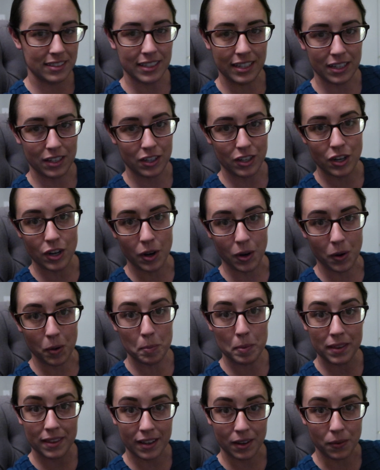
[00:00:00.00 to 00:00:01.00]
didn't
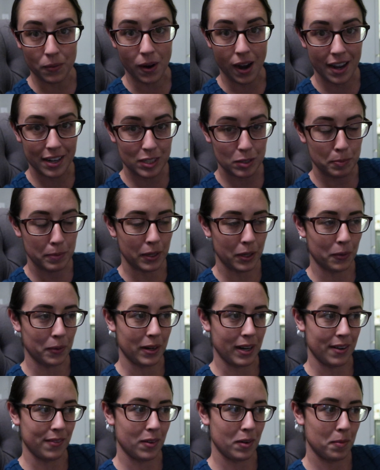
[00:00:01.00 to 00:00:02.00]
know, but that watched me or
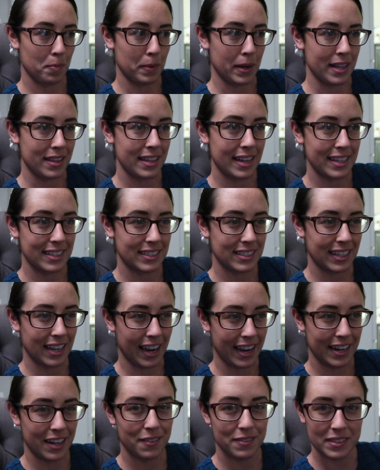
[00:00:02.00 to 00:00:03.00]
whatever, but that's
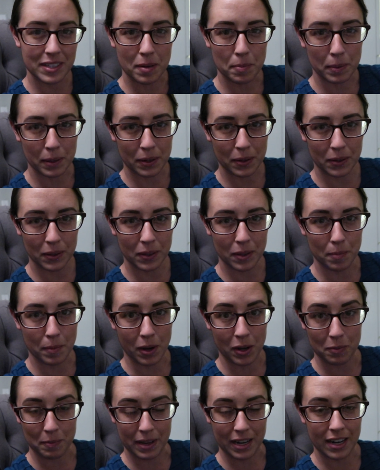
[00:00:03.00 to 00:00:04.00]
kind of typical
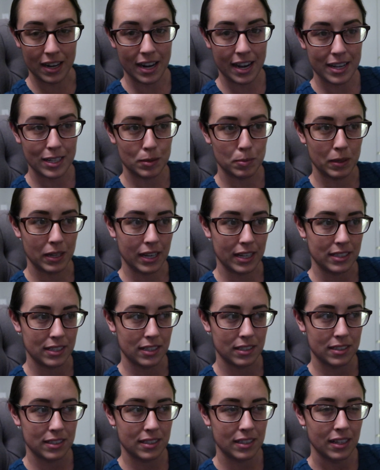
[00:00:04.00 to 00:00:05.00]
among Mennonites because
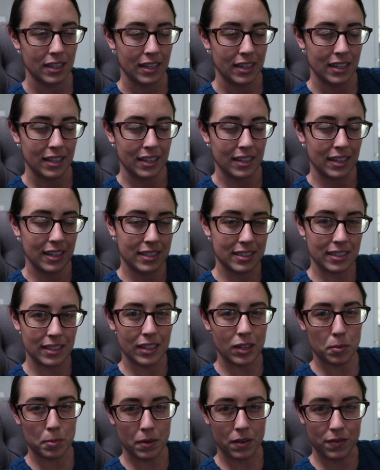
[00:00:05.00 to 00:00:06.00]
it's it's
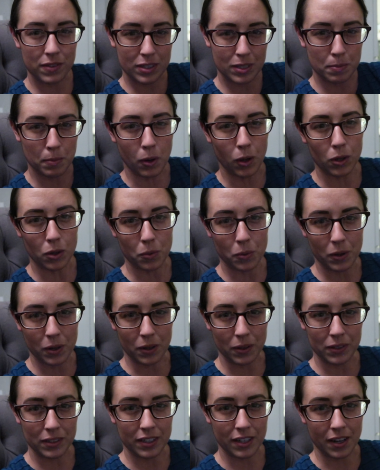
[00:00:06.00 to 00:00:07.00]
a little bit of a smaller
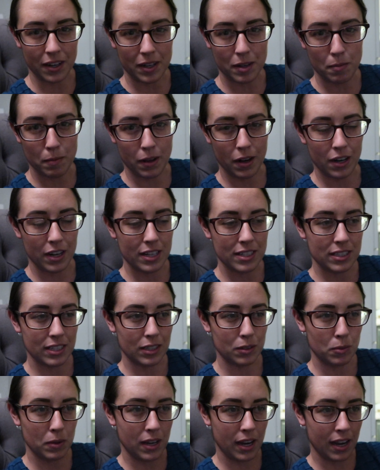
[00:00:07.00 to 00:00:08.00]
world in our communities
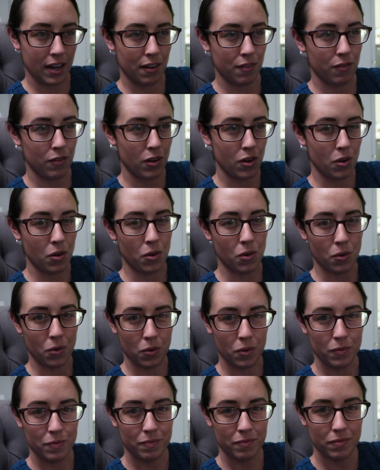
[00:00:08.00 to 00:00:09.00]
because we kind of
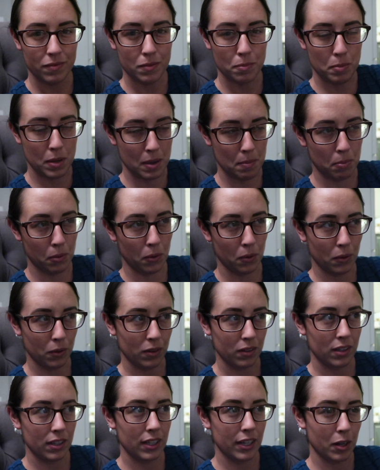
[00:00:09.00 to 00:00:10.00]
know
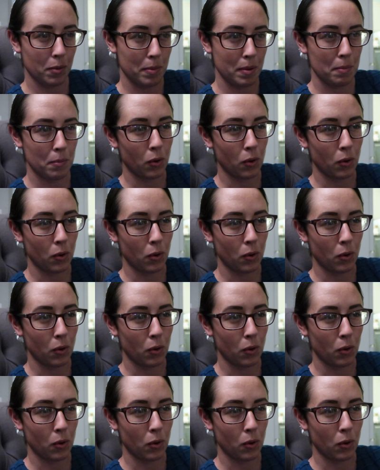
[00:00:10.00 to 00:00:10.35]
people a little bit